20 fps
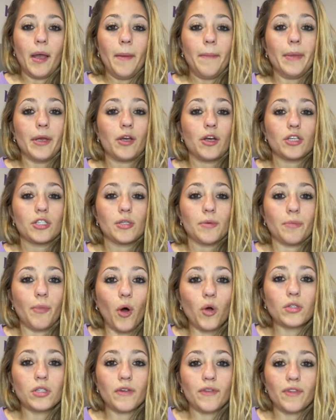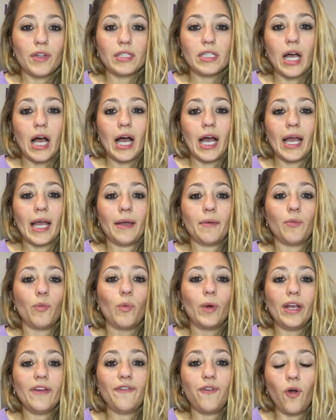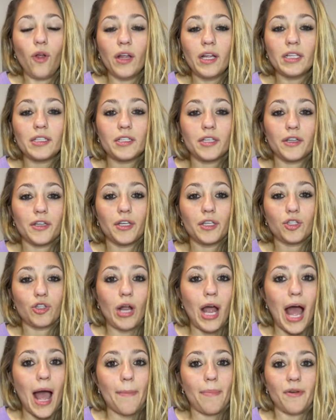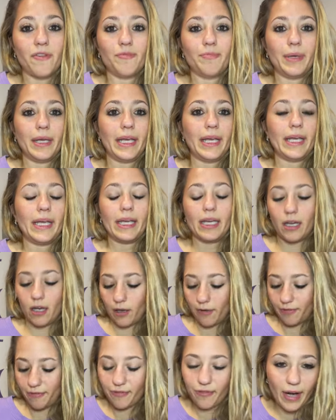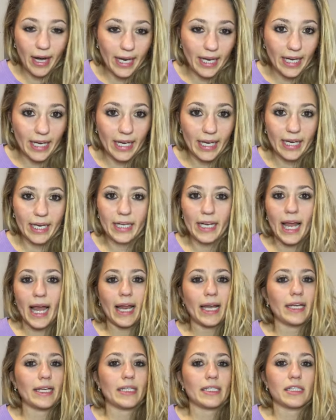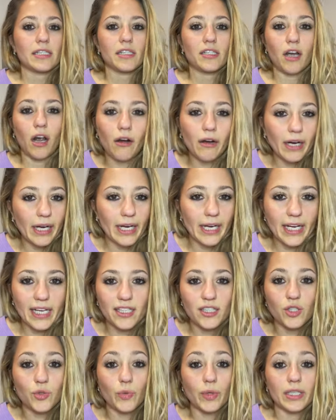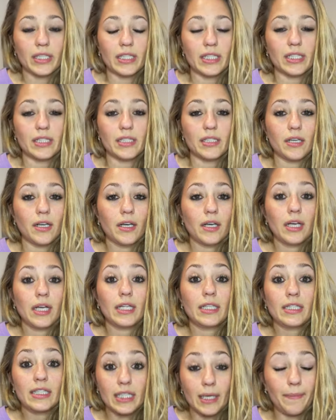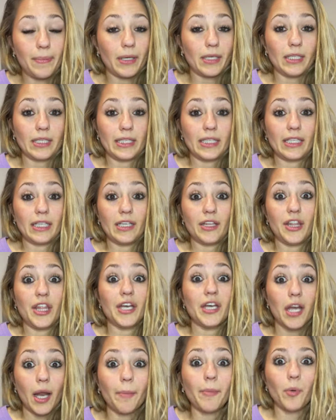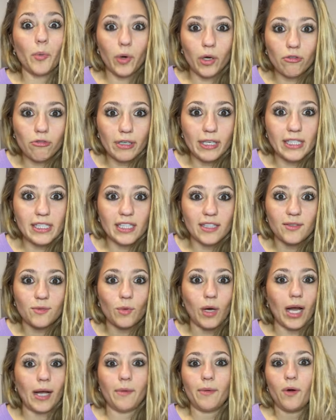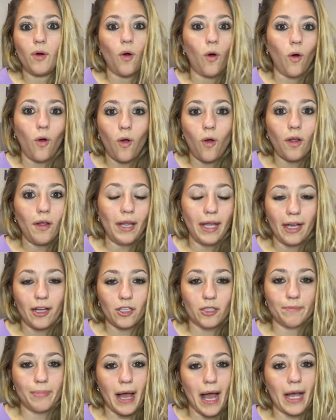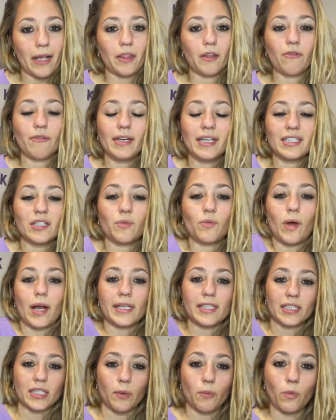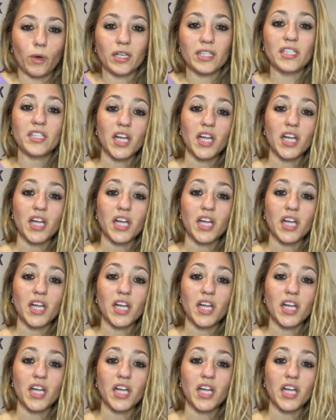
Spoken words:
Because most of the time we fall into the trap of being afraid and discouraged, which is typically the number one reason why we're all held back. The reason why someone